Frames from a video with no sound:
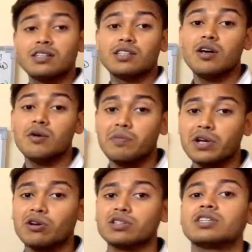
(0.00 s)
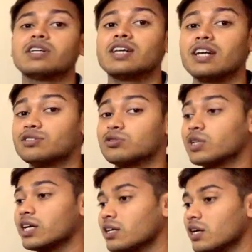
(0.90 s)
as a precautionary line
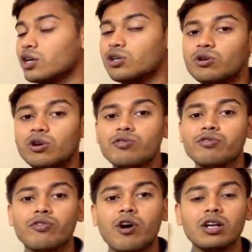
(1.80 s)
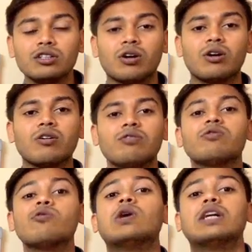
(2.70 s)
so that you don't fall short
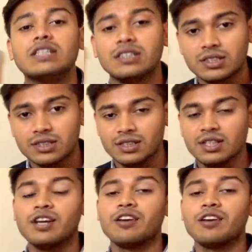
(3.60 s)
of words.